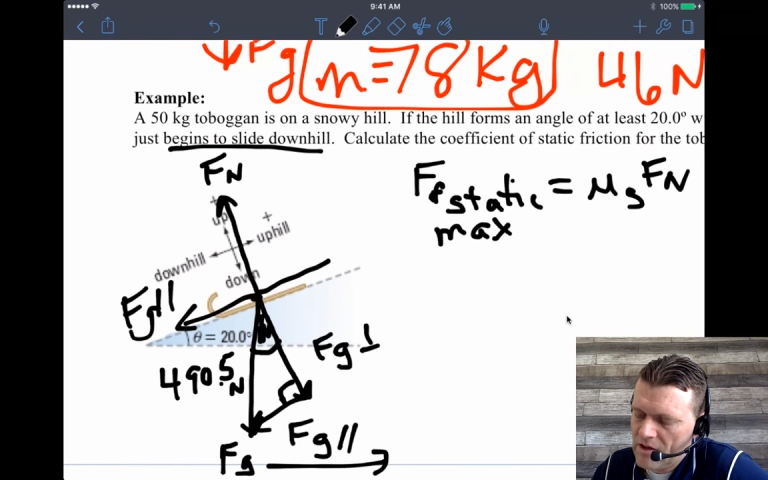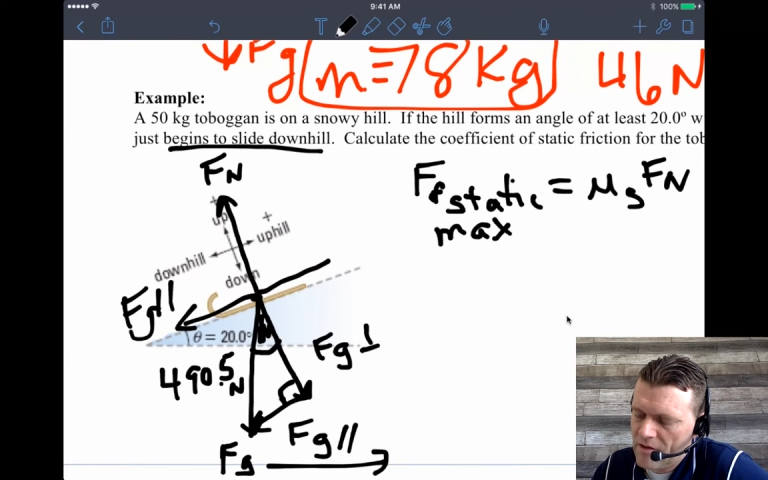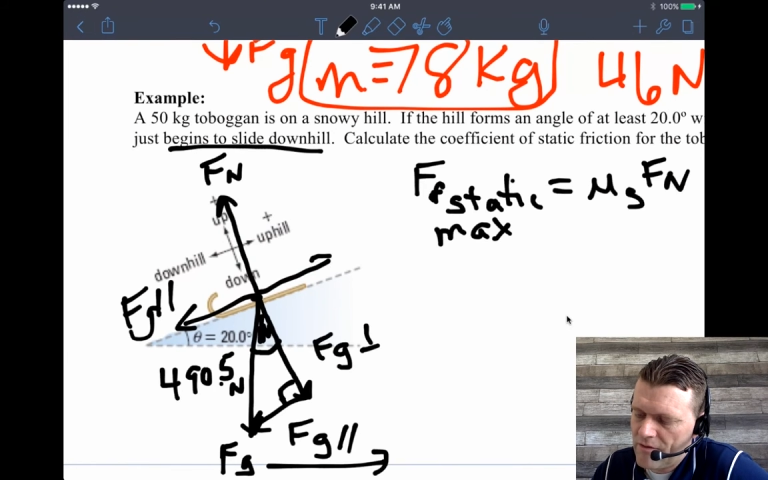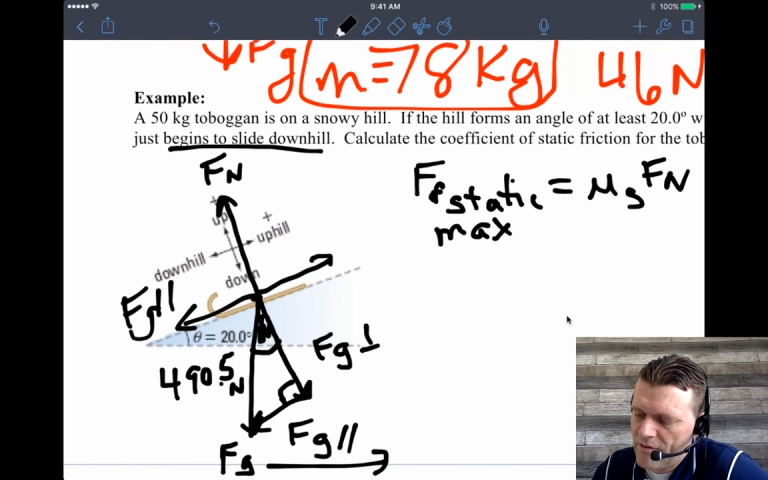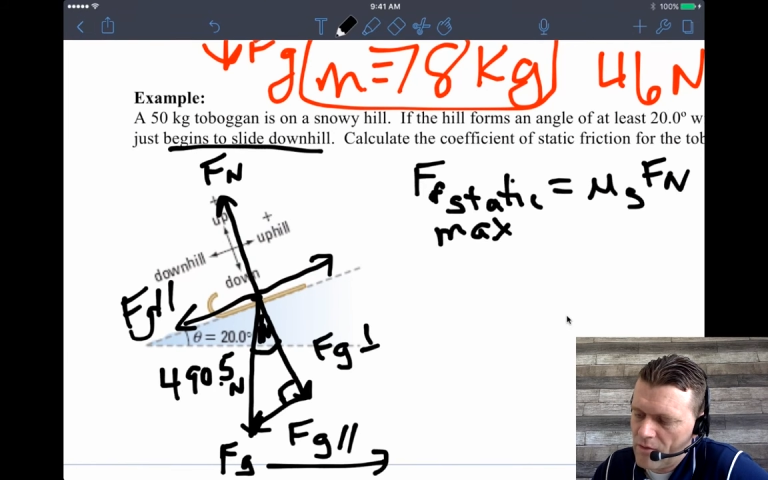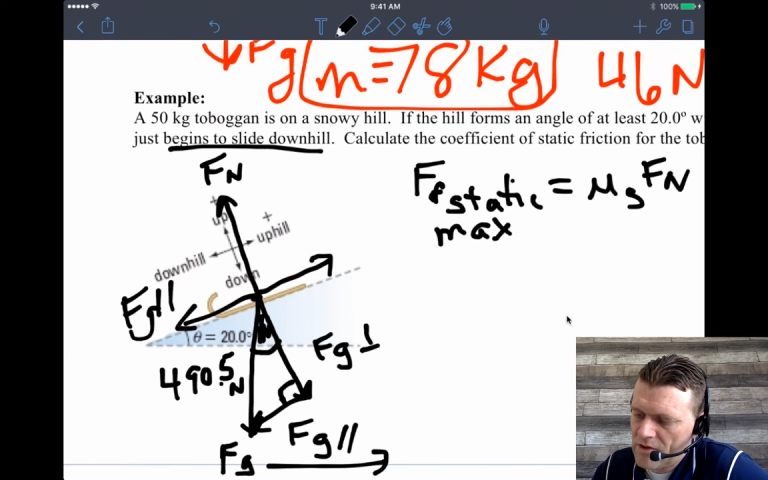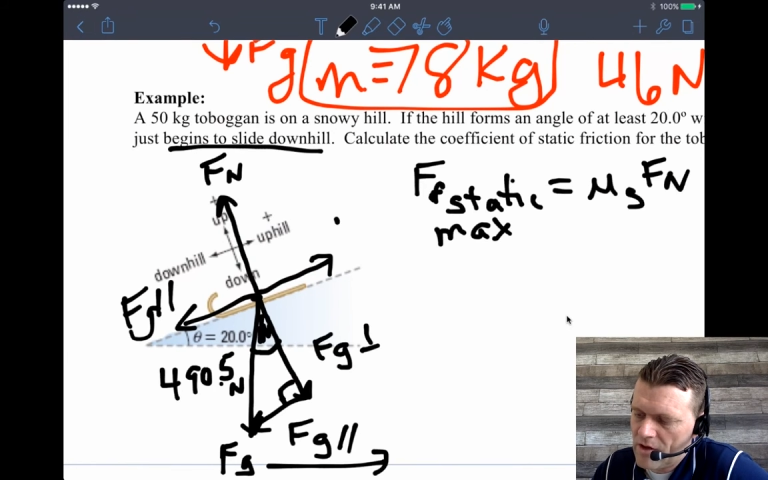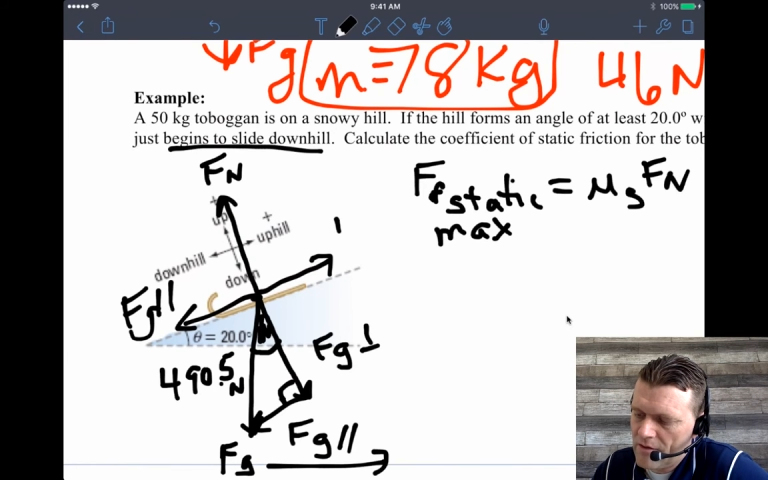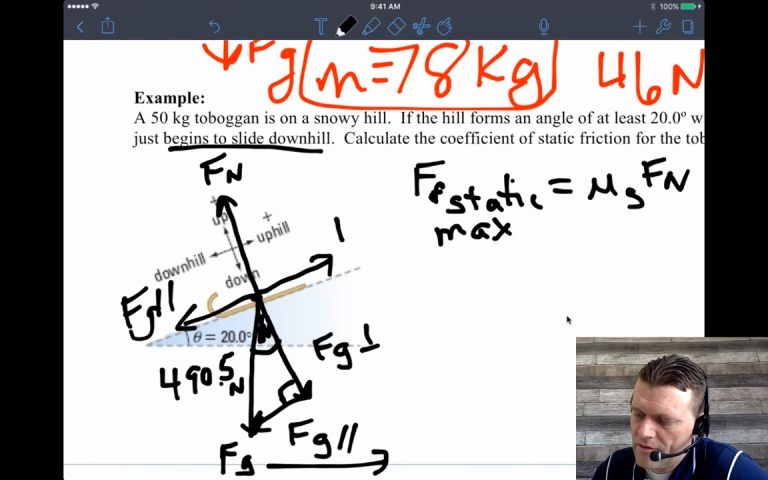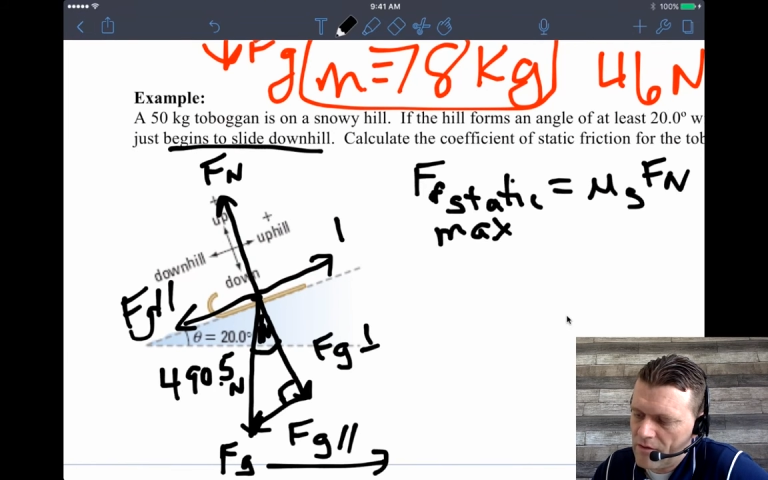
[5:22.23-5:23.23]
the force
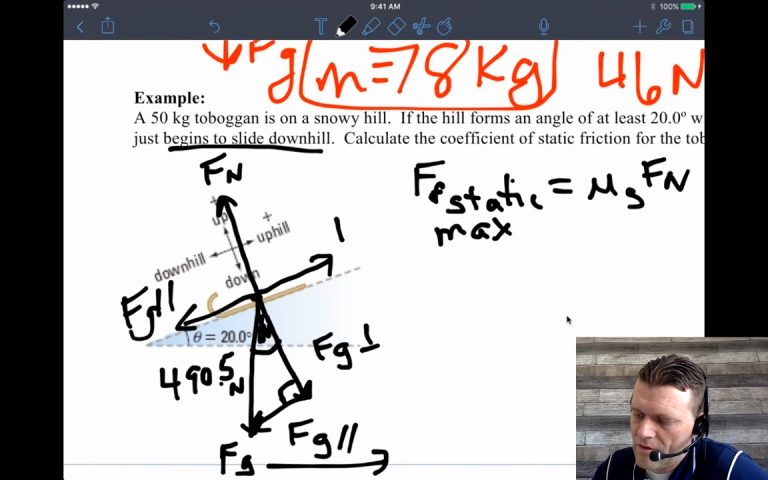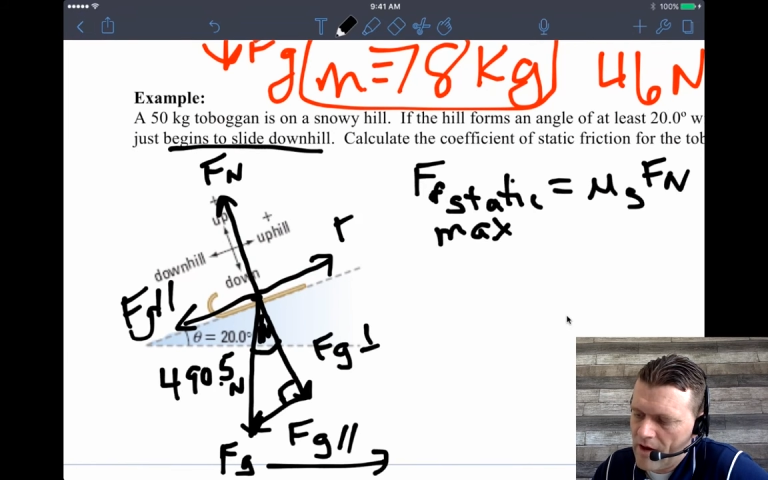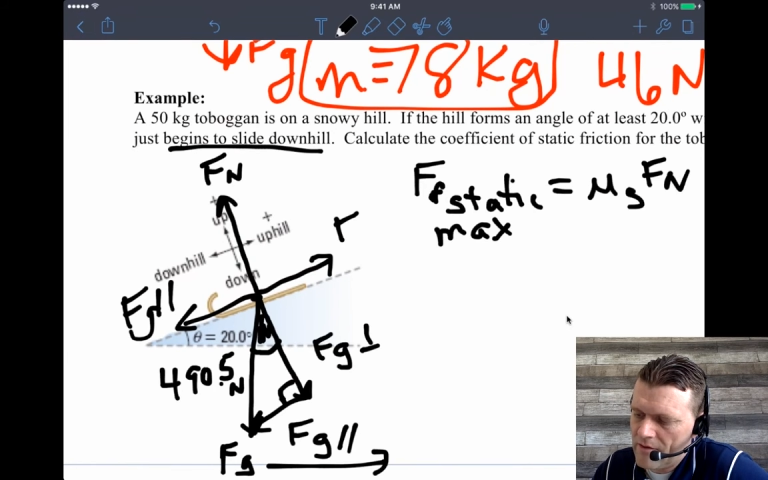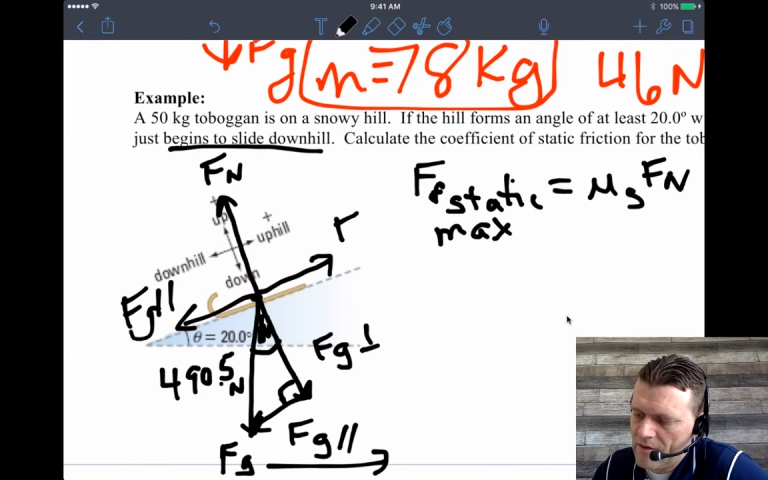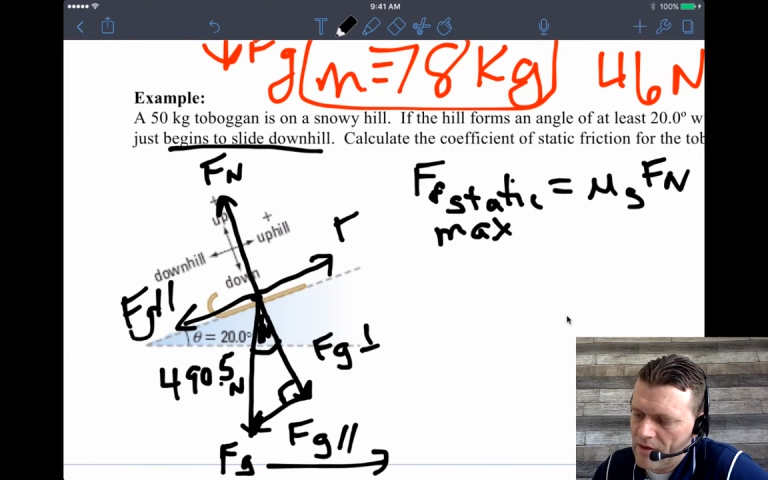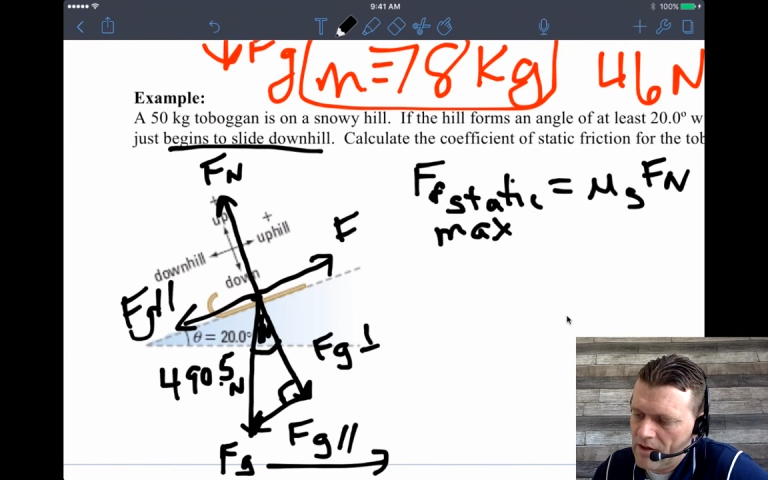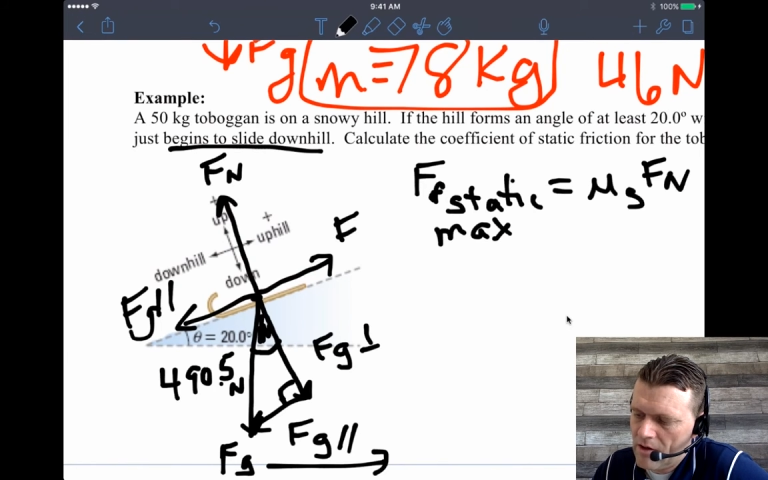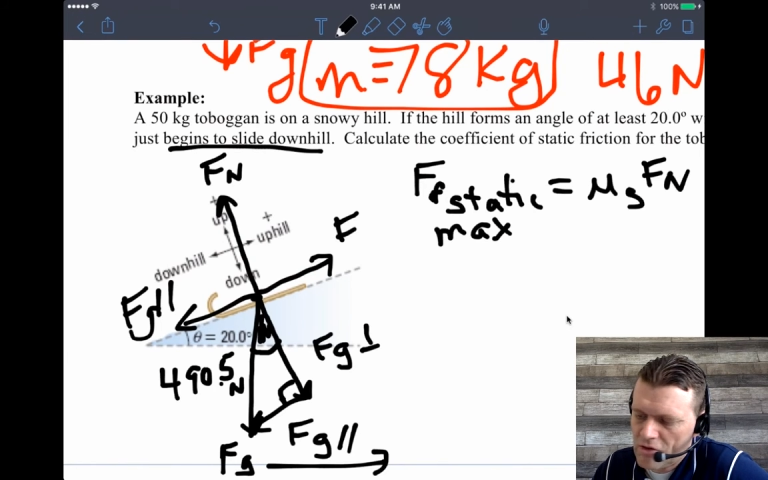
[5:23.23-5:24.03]
of gravity,